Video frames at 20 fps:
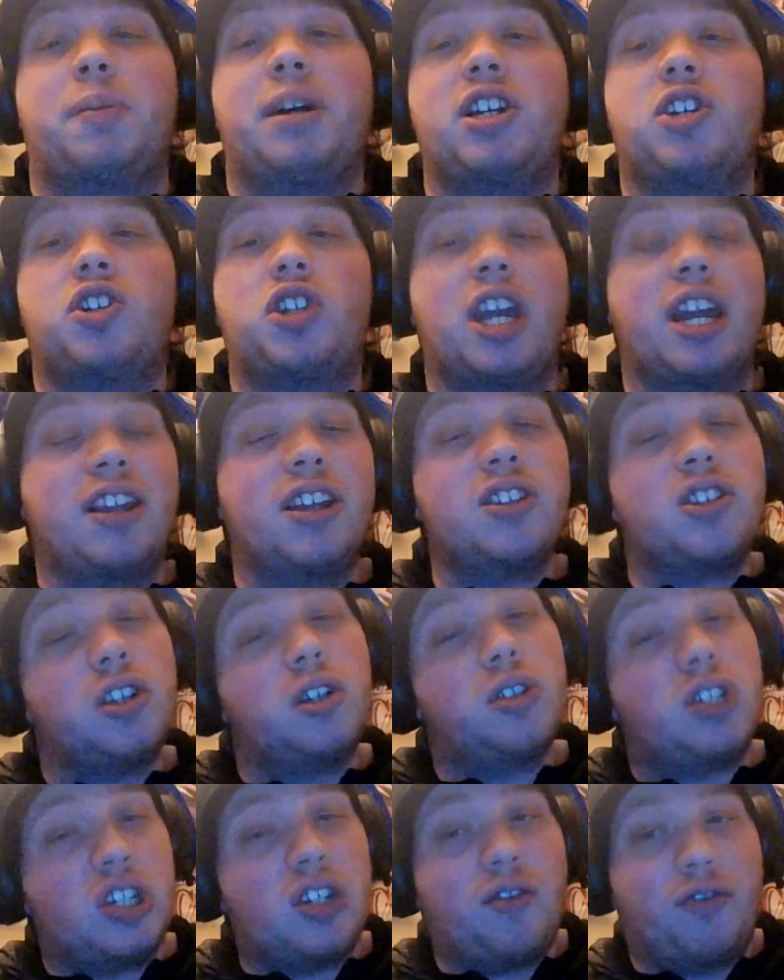my shit. This
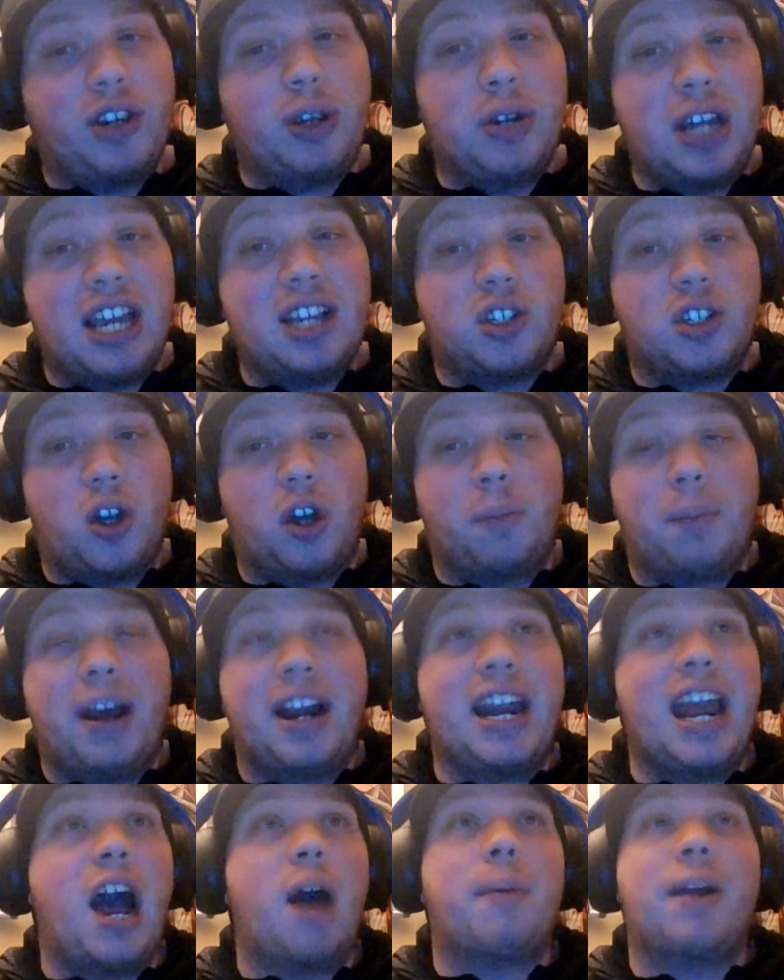news is a few days old
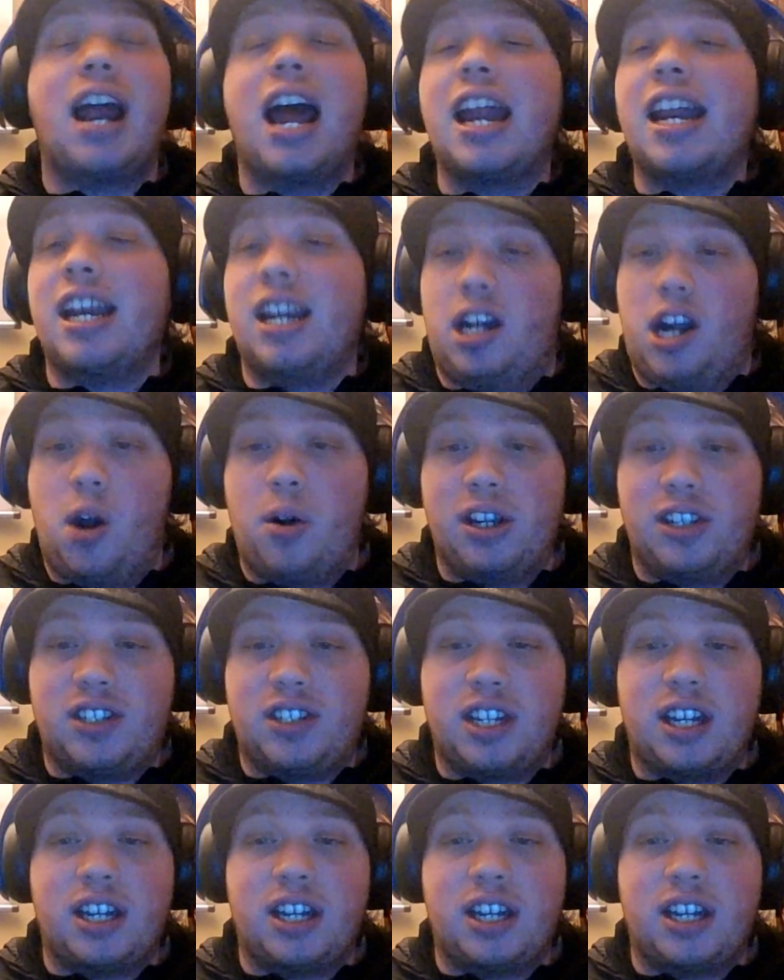by now, but I didn't notice